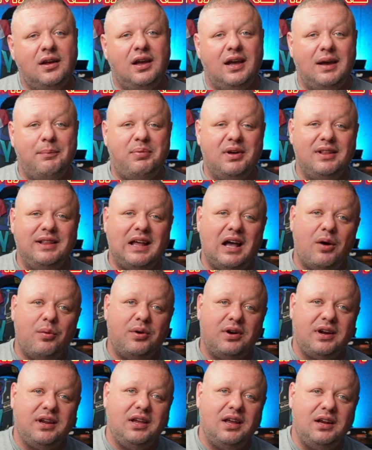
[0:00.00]
but now we're
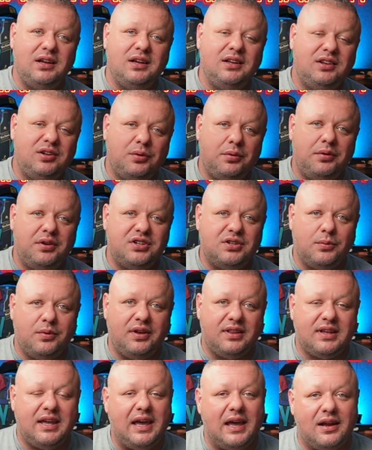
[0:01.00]
getting into it with
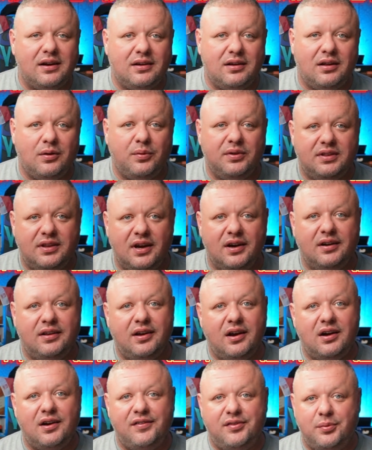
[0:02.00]
Canada with their
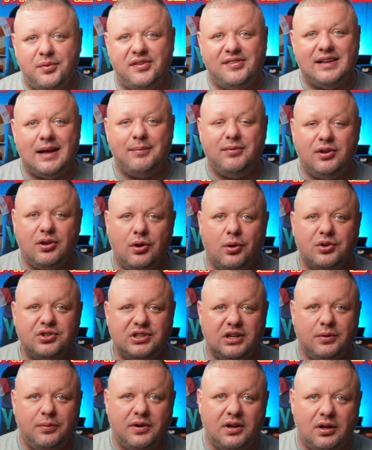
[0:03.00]
tariffs, and we stopped
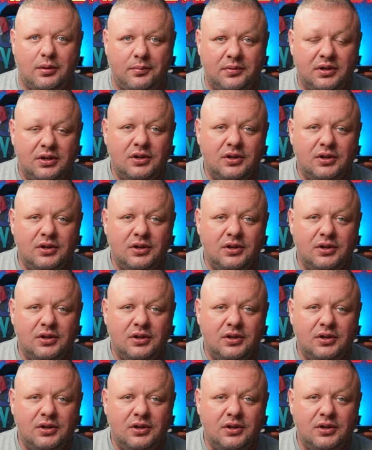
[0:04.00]
negotiating with them.